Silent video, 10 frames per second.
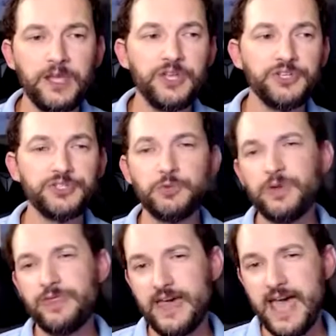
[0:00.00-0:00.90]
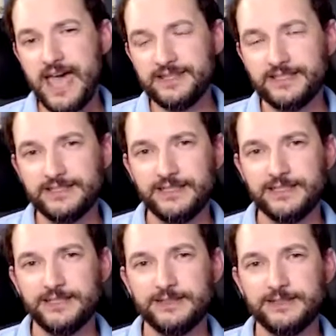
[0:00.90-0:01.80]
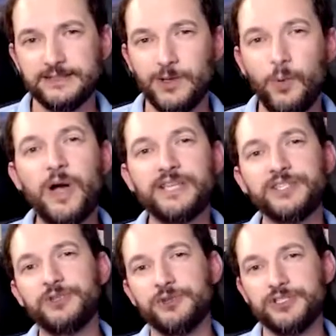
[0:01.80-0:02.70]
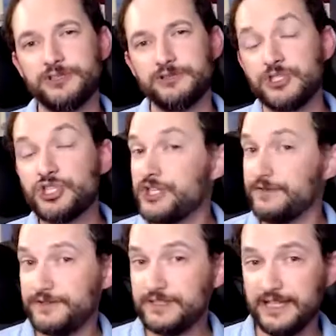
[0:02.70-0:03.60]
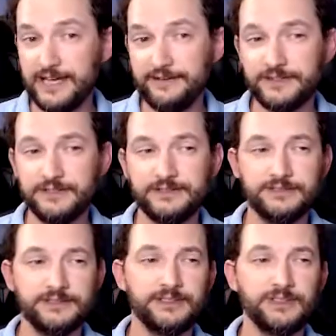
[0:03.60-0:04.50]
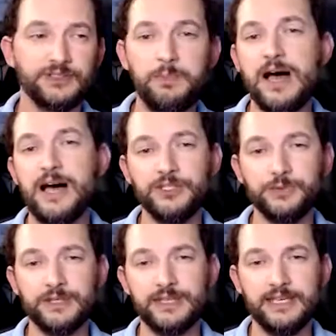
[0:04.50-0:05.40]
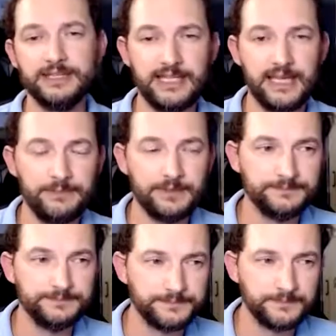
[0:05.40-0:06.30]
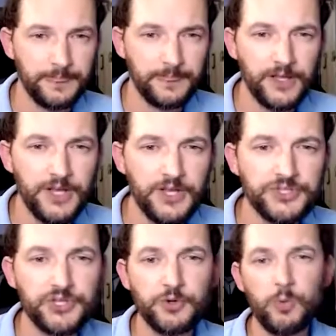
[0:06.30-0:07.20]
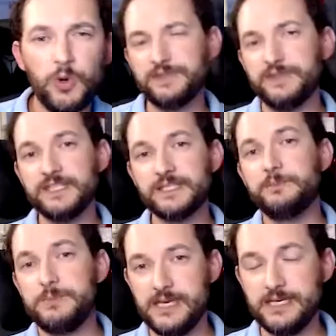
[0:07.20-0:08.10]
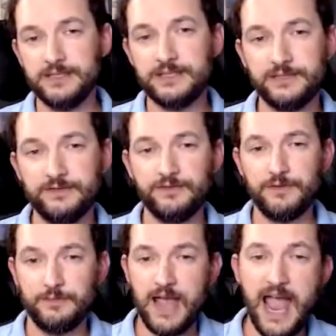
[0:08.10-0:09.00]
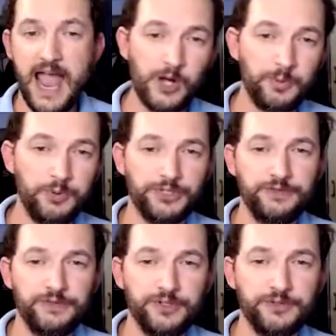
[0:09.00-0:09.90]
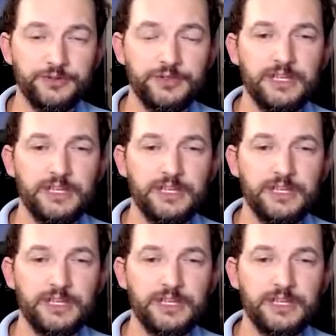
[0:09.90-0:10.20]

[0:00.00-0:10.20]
So with that, WhiteSource shifted left to partner with GitLab. So what this means from our point of view